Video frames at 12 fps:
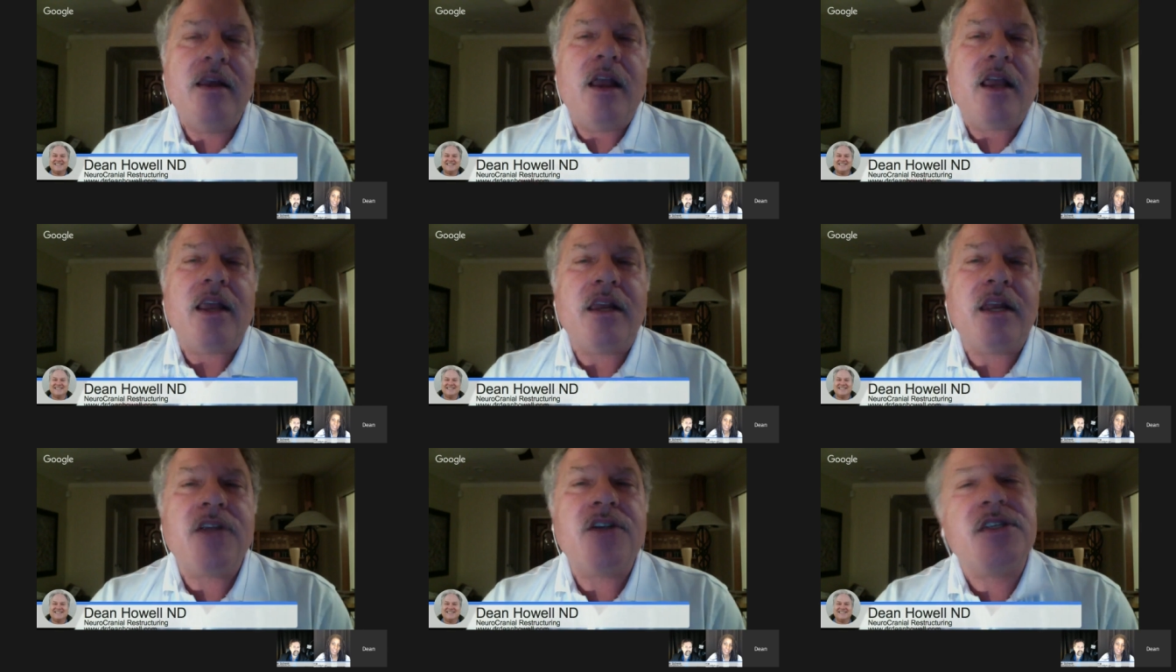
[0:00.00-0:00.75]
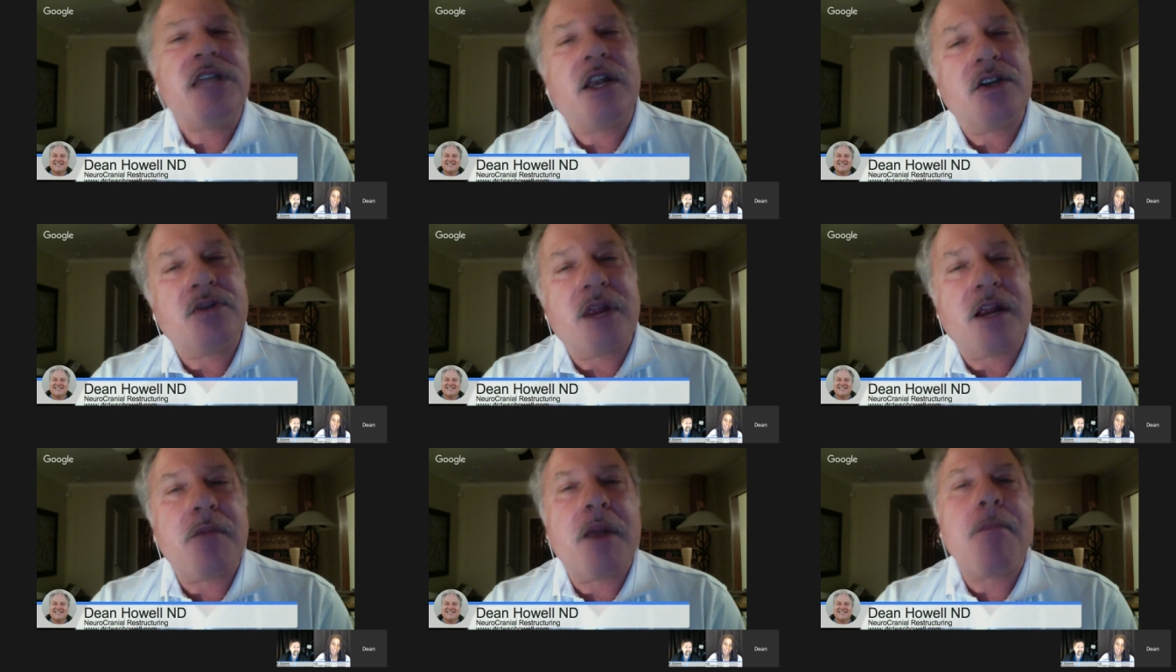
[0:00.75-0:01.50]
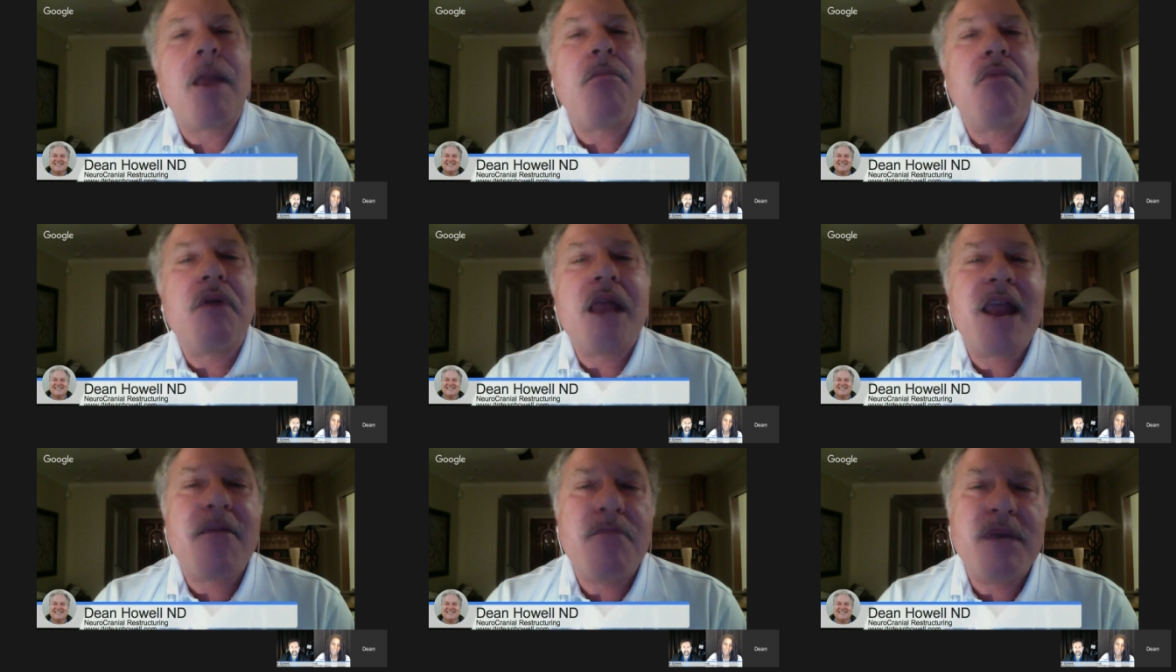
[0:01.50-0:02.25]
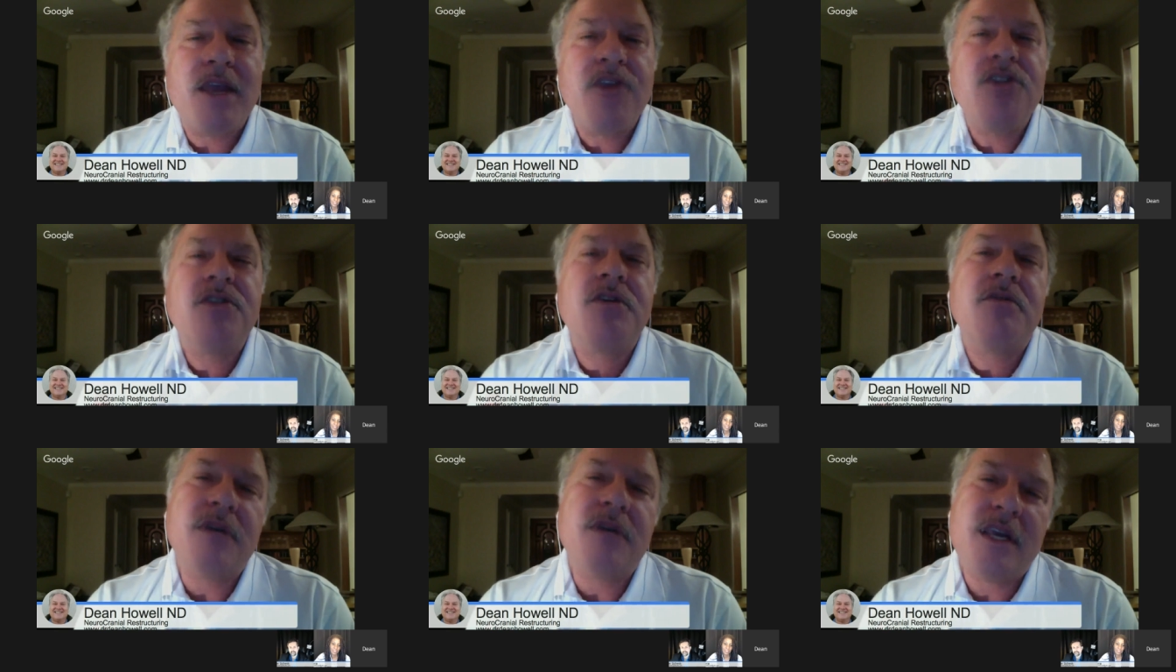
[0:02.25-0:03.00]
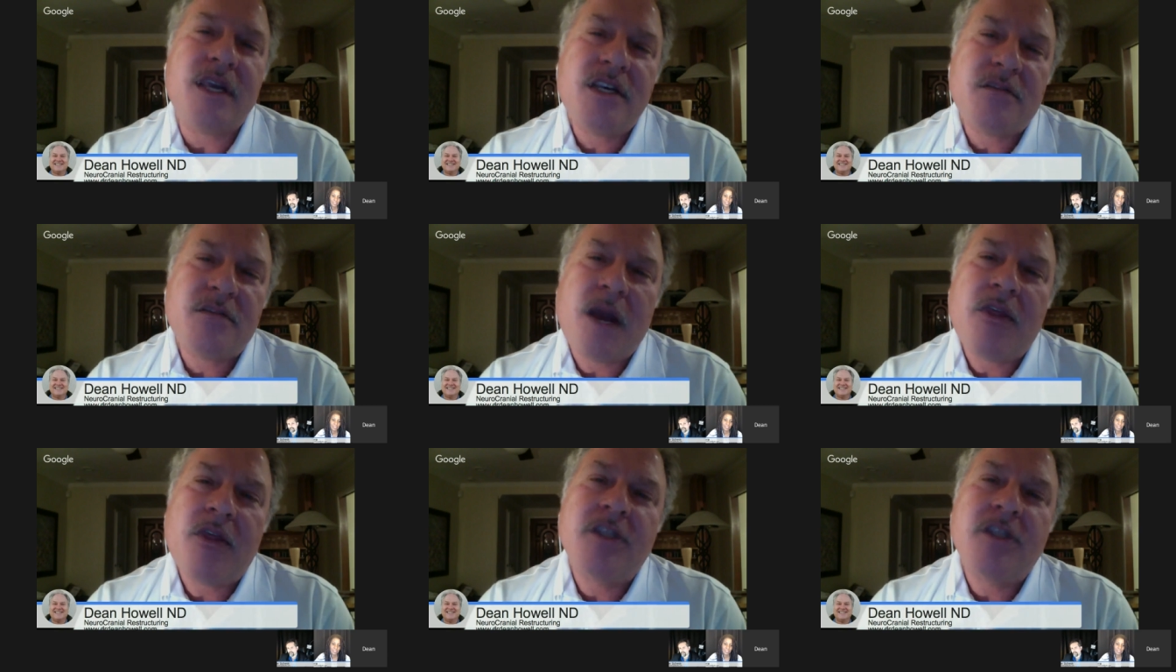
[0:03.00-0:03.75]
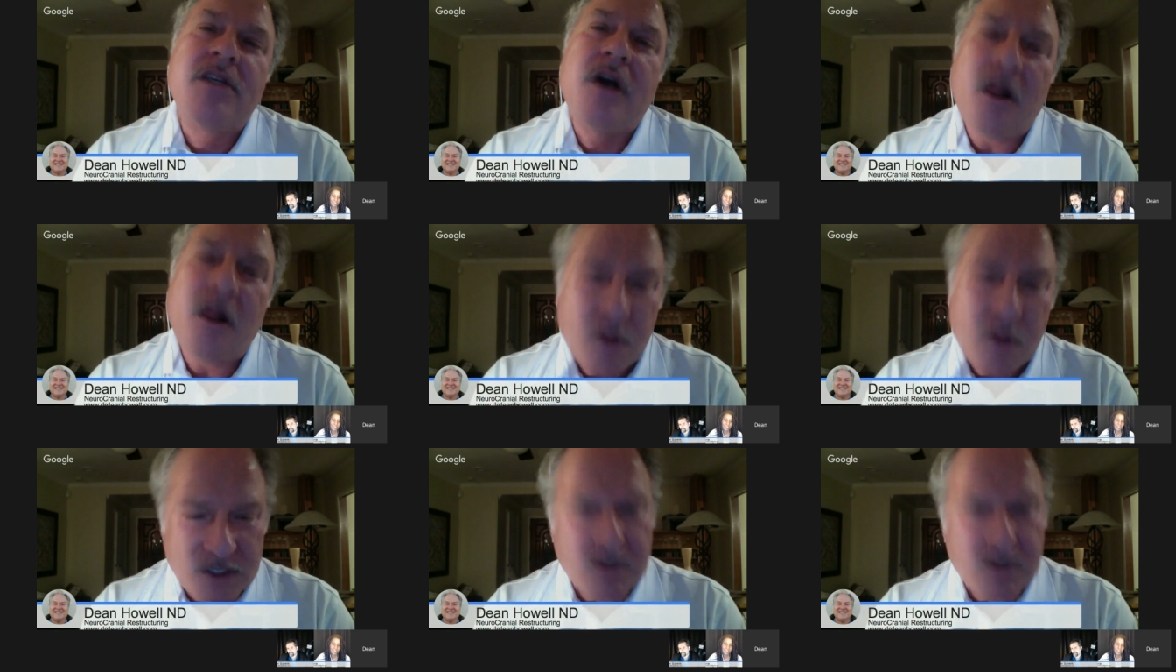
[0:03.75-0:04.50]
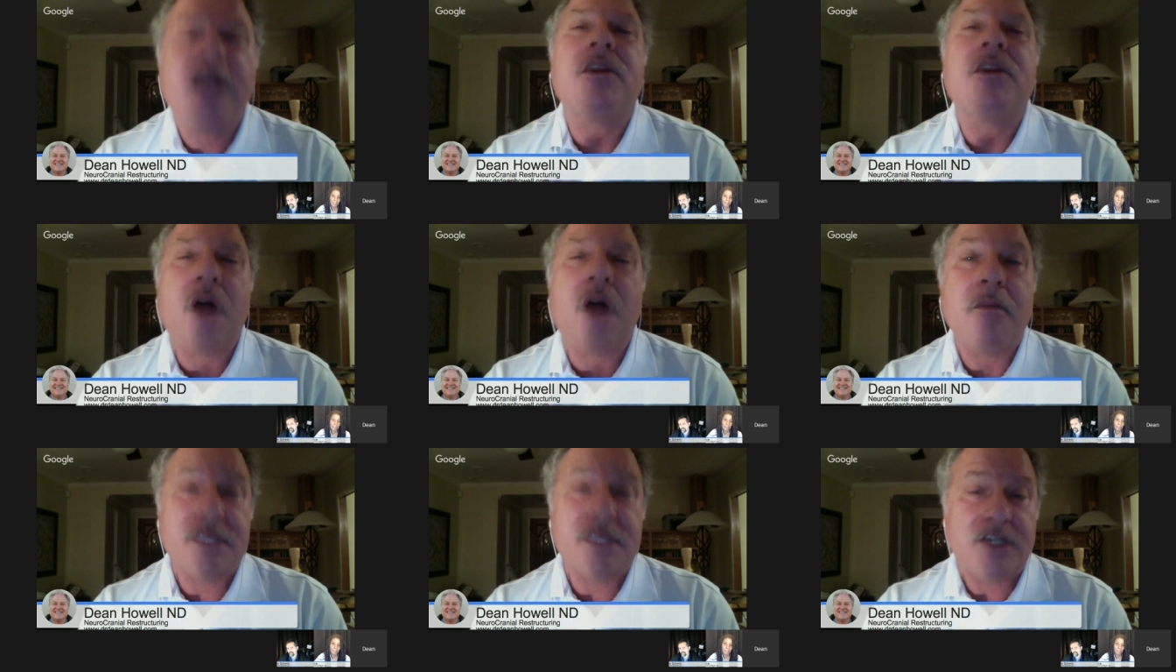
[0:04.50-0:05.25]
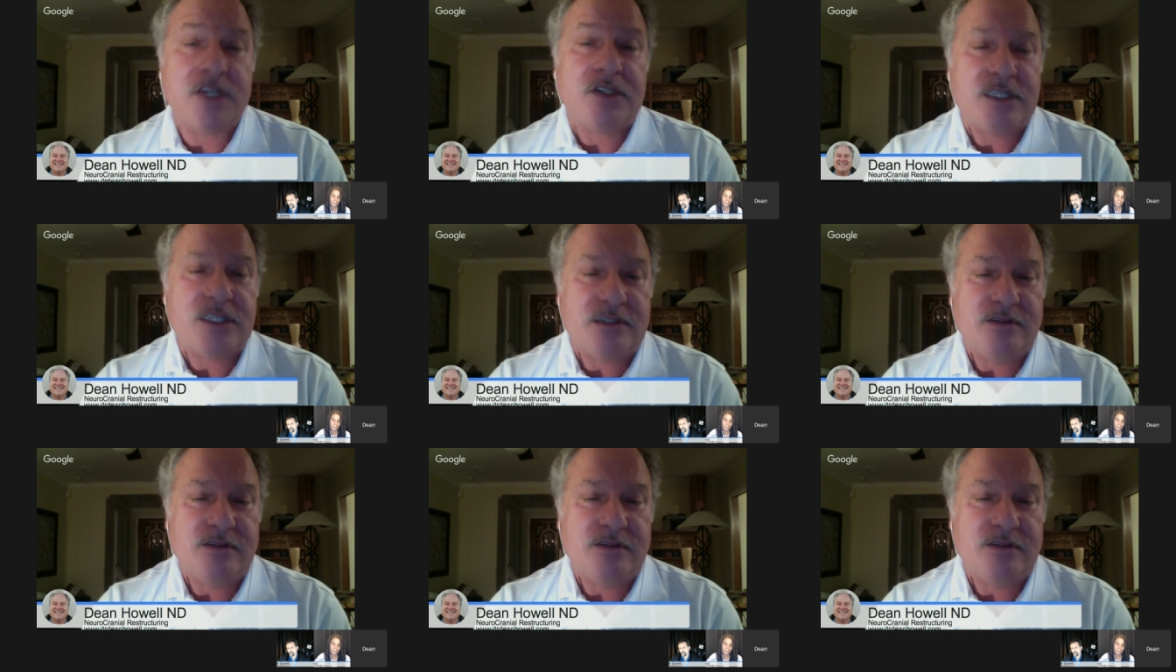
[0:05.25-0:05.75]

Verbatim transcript: conditions that are triggered by my brain being squeezed, by the skull bones being in the wrong positions.